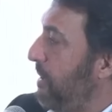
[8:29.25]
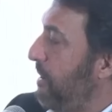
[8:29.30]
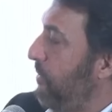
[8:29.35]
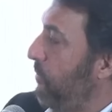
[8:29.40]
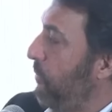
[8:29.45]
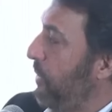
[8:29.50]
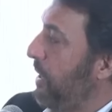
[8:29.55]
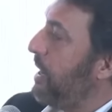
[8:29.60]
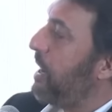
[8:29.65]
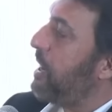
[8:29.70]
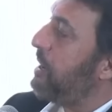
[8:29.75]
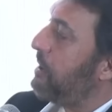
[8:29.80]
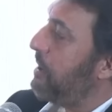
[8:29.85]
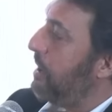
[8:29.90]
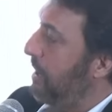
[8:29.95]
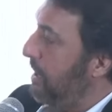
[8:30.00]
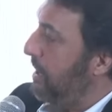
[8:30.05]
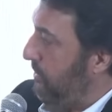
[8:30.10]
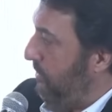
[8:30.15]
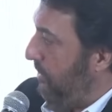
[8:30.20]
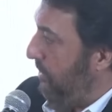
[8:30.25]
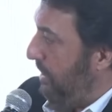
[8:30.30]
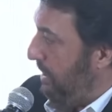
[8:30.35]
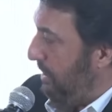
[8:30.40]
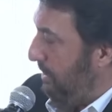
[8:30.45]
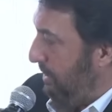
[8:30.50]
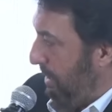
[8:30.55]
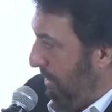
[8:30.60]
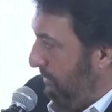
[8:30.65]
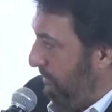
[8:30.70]
We are literally,
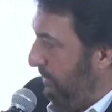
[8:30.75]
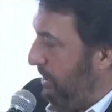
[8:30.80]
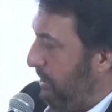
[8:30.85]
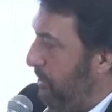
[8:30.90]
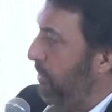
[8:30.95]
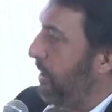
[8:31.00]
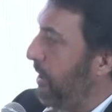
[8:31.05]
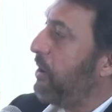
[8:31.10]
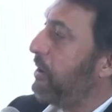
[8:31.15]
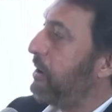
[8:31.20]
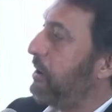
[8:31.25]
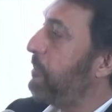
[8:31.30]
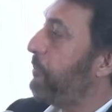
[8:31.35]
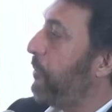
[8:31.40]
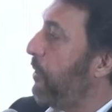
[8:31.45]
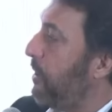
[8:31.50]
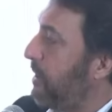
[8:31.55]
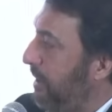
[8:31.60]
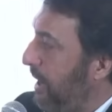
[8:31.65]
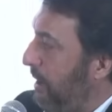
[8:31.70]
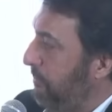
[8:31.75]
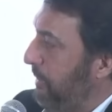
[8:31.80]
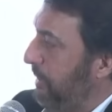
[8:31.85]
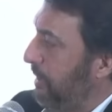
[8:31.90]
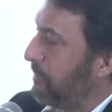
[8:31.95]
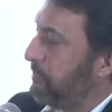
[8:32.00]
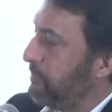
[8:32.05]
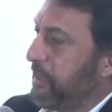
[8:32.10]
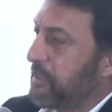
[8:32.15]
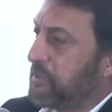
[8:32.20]
even today, on a per
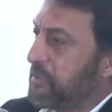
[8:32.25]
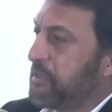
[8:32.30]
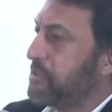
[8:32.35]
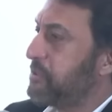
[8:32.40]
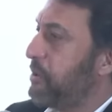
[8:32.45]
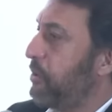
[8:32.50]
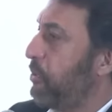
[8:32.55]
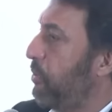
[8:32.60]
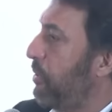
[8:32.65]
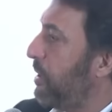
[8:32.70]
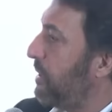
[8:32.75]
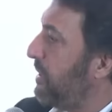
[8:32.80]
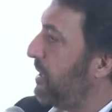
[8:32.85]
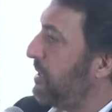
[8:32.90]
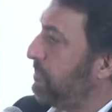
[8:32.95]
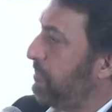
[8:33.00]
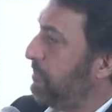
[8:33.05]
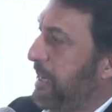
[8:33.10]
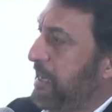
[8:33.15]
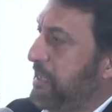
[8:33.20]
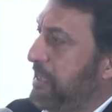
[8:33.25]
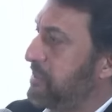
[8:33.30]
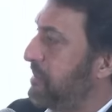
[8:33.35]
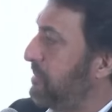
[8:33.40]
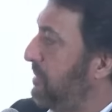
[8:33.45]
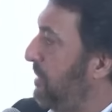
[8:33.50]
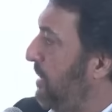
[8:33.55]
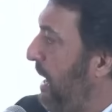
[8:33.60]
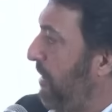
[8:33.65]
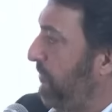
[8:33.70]
capita basis, lower than many
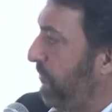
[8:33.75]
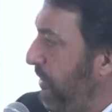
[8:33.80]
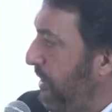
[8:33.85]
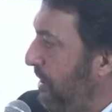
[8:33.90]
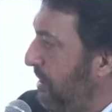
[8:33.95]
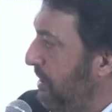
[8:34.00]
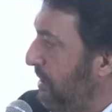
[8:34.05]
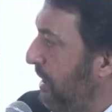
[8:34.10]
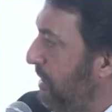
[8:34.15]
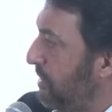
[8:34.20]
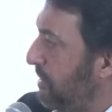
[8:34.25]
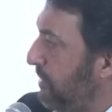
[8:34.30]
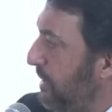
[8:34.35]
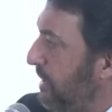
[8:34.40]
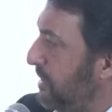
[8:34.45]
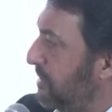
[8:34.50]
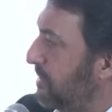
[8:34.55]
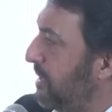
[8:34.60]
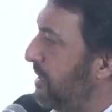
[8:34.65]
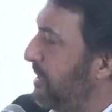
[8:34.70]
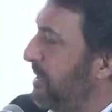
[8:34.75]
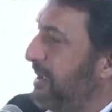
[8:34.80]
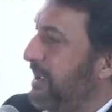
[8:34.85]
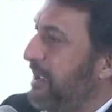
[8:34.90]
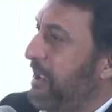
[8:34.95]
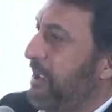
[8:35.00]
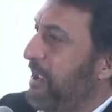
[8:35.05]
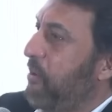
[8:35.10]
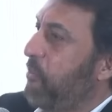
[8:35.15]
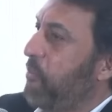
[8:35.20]
African countries.
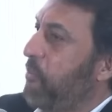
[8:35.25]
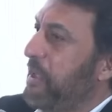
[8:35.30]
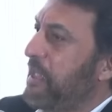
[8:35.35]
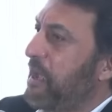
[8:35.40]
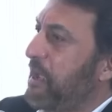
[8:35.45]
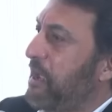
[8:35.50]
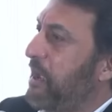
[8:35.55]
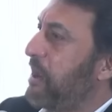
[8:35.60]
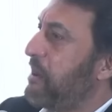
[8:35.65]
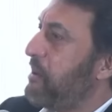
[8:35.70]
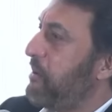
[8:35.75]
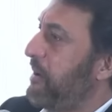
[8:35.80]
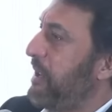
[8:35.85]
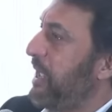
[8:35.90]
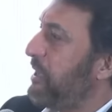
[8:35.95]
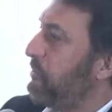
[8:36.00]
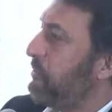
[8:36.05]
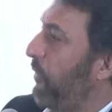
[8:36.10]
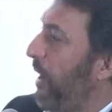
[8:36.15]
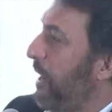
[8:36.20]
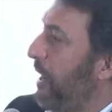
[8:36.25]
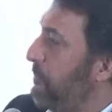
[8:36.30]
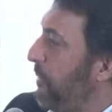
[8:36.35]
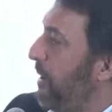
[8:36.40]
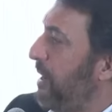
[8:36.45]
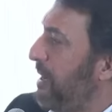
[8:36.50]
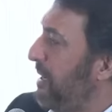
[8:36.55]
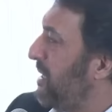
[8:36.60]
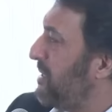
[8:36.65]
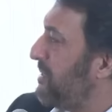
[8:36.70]
Mm-hmm. With a country as
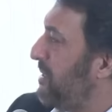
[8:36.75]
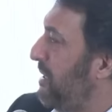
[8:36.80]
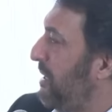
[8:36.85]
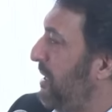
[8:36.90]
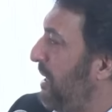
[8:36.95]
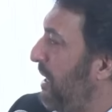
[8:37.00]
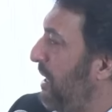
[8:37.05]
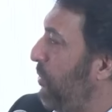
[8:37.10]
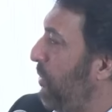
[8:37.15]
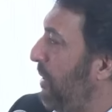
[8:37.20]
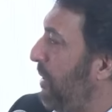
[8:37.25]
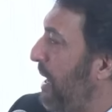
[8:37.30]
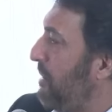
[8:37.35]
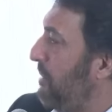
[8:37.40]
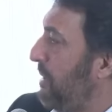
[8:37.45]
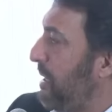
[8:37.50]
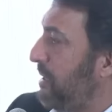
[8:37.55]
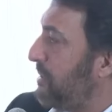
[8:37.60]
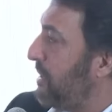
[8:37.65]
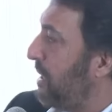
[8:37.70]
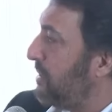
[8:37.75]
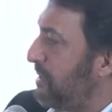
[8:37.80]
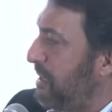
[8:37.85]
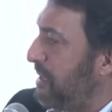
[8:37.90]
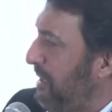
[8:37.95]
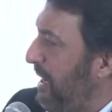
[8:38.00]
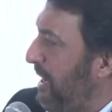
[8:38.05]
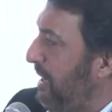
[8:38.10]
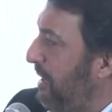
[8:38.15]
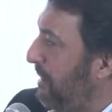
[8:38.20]
vibrant as India, you can, it
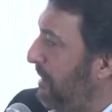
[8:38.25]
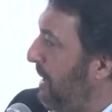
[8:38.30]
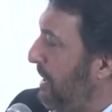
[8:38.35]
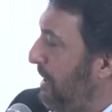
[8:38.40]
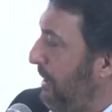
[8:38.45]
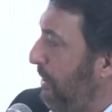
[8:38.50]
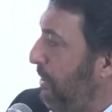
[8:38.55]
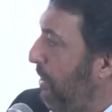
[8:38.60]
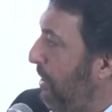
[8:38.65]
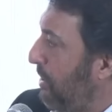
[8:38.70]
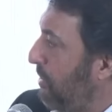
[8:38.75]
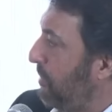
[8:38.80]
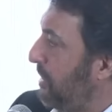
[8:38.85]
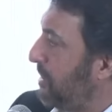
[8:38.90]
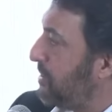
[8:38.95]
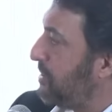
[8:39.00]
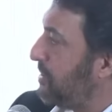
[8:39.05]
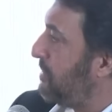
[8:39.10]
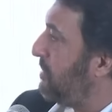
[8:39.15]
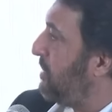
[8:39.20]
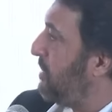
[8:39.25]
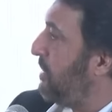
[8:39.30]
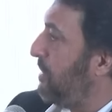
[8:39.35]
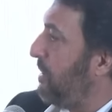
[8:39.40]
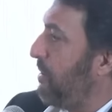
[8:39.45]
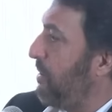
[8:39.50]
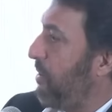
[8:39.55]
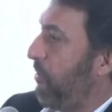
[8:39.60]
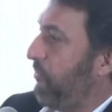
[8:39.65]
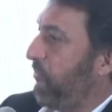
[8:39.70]
doesn't take an economist
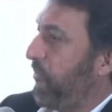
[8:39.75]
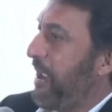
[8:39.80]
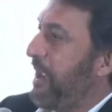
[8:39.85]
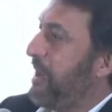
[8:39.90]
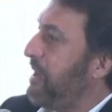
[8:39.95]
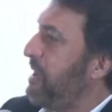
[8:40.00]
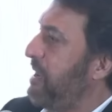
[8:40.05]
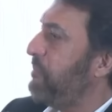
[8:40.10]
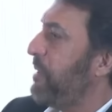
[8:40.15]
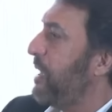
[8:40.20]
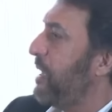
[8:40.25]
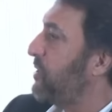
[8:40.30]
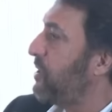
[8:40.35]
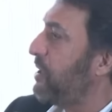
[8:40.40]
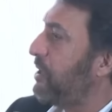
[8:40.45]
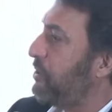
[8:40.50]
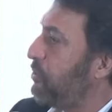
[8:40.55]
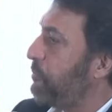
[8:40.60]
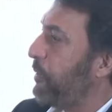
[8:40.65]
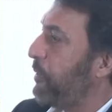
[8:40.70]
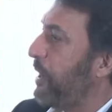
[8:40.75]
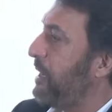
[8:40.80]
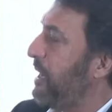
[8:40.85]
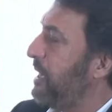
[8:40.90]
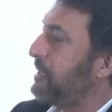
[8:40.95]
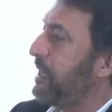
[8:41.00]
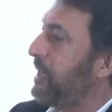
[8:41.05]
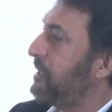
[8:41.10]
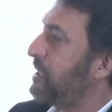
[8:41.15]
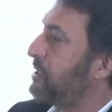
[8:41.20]
of any measure to
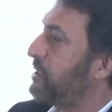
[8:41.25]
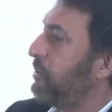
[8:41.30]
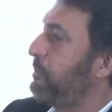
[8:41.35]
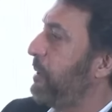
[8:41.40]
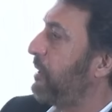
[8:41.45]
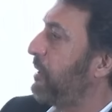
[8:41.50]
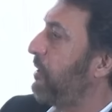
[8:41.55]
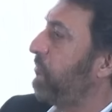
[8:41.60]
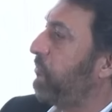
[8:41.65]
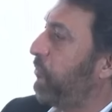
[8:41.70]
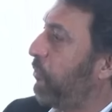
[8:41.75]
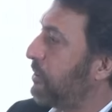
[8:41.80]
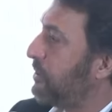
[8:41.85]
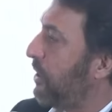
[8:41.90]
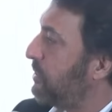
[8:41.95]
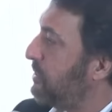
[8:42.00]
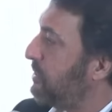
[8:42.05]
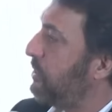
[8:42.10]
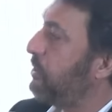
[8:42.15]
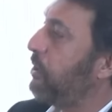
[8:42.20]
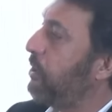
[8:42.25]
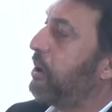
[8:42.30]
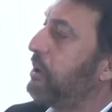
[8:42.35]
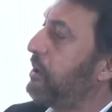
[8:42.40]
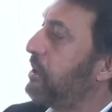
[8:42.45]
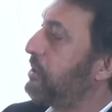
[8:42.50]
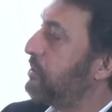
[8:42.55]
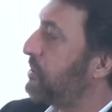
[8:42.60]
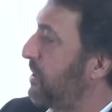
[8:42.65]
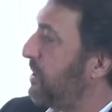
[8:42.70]
predict that this will become $4,000
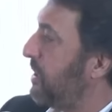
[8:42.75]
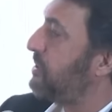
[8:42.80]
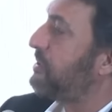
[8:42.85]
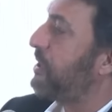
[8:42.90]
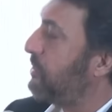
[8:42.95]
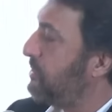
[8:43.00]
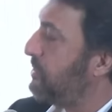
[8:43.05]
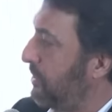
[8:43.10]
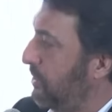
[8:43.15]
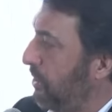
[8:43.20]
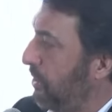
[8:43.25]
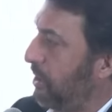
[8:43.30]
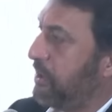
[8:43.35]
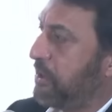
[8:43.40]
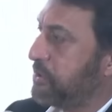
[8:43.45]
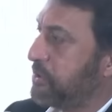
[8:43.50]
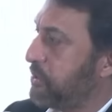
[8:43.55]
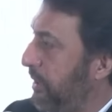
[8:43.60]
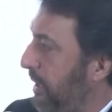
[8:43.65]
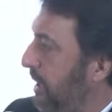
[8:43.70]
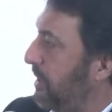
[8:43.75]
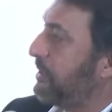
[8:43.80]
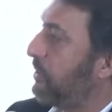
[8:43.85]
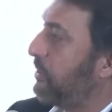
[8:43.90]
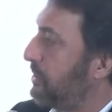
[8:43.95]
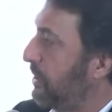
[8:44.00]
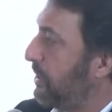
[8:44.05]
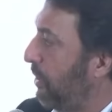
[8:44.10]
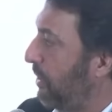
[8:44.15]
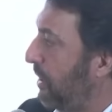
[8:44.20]
or $6,000 or
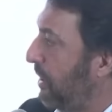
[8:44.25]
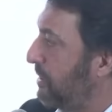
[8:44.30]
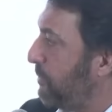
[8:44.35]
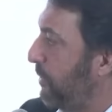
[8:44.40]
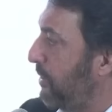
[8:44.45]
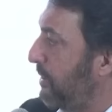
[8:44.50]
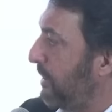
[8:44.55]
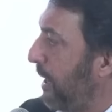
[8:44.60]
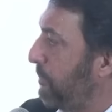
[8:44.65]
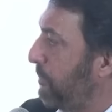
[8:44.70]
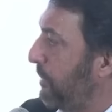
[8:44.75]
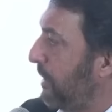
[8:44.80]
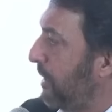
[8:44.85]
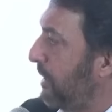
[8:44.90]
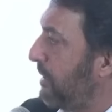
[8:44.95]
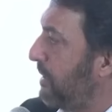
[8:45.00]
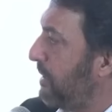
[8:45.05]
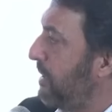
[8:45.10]
$8,000 per capita.